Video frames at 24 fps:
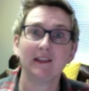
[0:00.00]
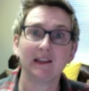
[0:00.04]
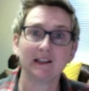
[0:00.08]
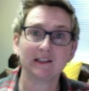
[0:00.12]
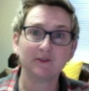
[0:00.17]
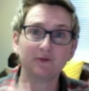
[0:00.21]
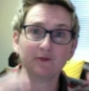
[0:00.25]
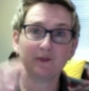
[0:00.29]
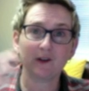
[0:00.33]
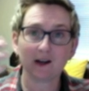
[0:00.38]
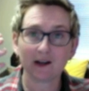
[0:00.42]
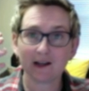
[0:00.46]

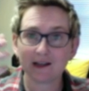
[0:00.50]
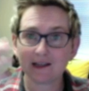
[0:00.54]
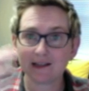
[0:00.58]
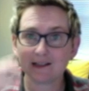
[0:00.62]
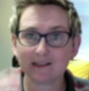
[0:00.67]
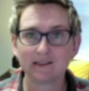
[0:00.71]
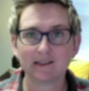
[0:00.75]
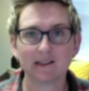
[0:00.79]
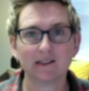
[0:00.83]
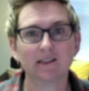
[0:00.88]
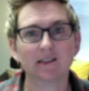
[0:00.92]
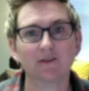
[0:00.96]
that's very
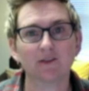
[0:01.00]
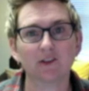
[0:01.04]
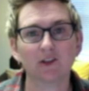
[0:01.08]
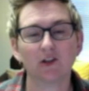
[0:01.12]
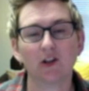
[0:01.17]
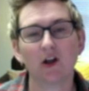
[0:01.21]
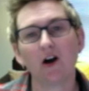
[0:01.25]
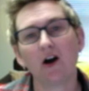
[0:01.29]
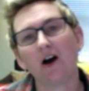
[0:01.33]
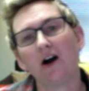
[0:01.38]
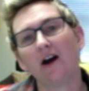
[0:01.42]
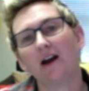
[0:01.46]
extensive and
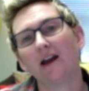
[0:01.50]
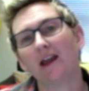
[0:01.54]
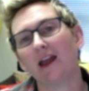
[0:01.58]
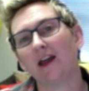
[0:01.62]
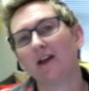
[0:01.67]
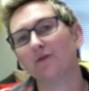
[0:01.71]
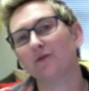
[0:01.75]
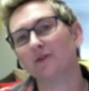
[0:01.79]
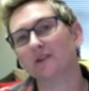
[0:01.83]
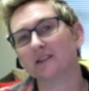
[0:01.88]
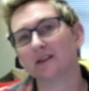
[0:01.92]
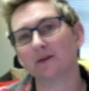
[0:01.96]
long,
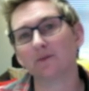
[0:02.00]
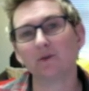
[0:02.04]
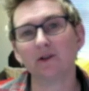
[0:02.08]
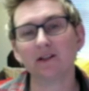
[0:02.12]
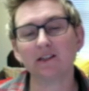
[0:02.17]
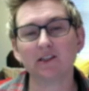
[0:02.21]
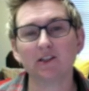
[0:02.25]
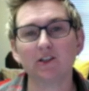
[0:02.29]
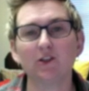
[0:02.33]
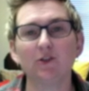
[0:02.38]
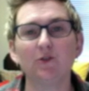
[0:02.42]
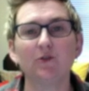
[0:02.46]
and for some
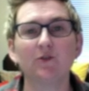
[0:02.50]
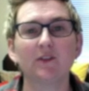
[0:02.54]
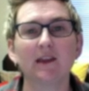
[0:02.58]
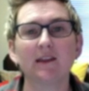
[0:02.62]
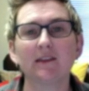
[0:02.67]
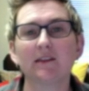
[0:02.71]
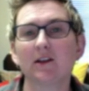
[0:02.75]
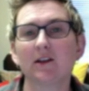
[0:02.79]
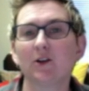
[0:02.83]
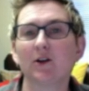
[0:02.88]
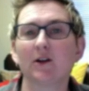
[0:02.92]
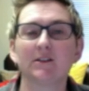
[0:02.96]
reason you
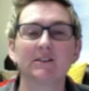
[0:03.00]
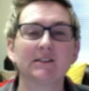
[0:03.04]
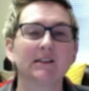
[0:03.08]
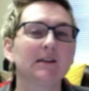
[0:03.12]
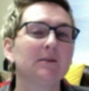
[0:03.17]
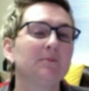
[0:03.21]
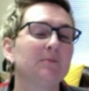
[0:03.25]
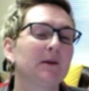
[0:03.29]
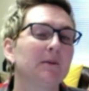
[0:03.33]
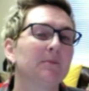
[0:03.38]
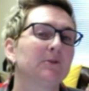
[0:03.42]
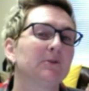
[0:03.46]
think that you're
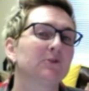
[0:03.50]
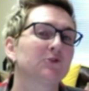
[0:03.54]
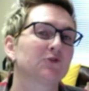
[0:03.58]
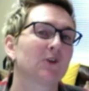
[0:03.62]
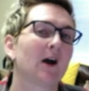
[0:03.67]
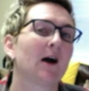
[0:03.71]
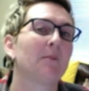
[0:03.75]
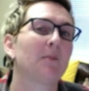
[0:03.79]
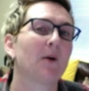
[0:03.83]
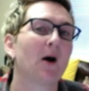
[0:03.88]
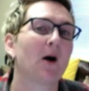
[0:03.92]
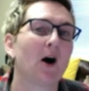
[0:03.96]
seeing people
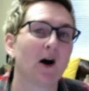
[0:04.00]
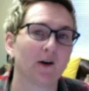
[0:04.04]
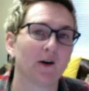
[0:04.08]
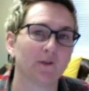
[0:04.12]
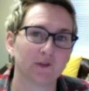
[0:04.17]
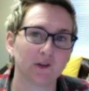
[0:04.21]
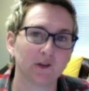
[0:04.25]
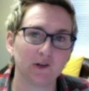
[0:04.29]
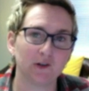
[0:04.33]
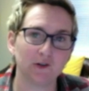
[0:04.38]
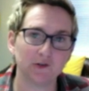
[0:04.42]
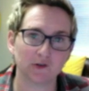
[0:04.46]
drop off,
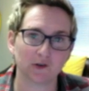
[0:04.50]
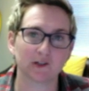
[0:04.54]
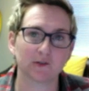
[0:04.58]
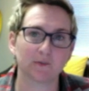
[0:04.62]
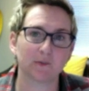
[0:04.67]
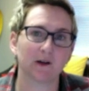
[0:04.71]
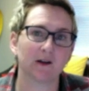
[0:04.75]
the user